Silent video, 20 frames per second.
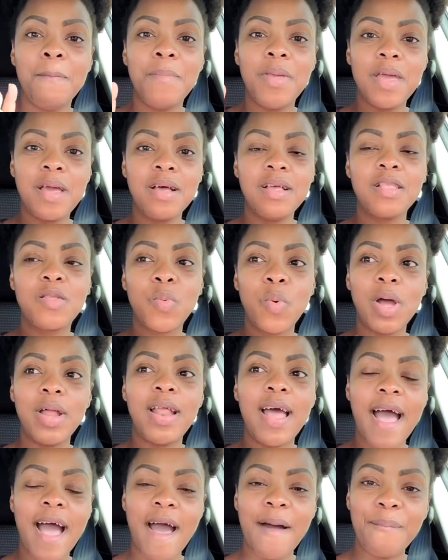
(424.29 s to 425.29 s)
Because what
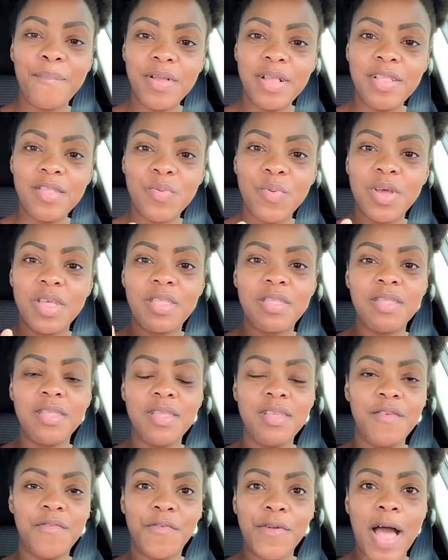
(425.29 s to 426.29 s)
happens with
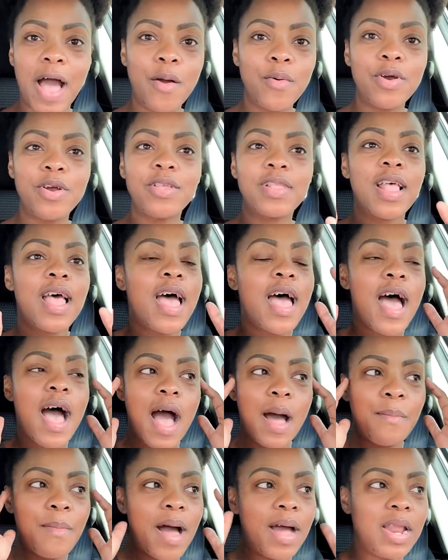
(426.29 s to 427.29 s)
flowers,
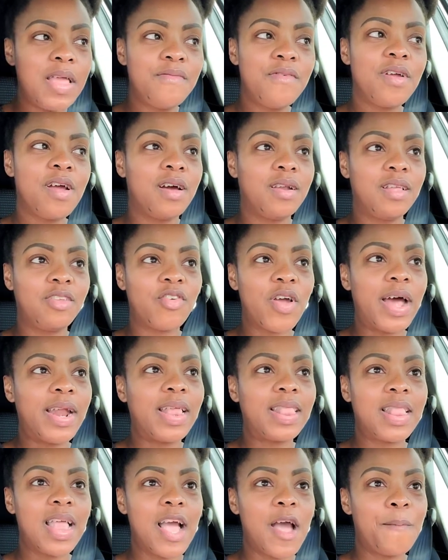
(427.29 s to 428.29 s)
I'm not even gonna try
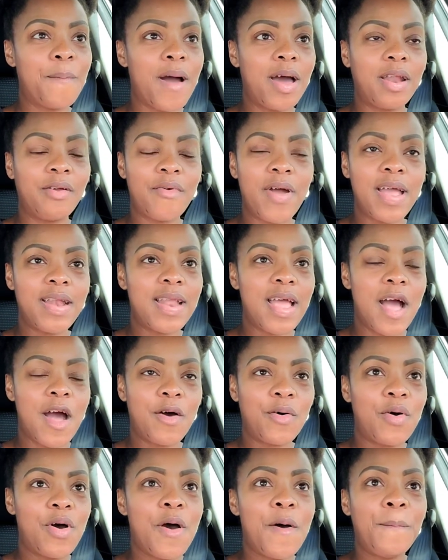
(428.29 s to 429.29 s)
to think about it right
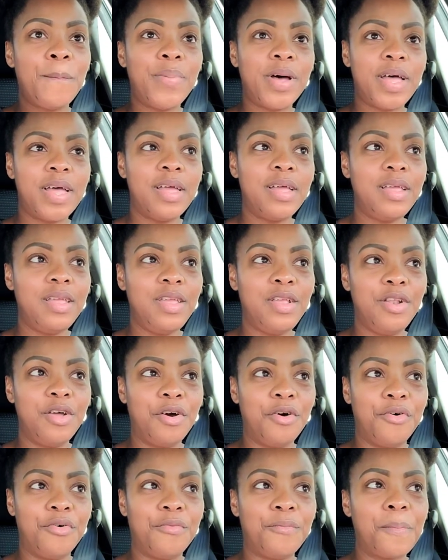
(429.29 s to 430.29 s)
now, but you
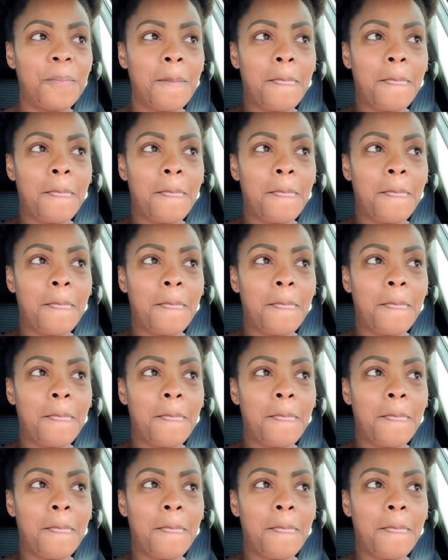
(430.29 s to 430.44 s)
know,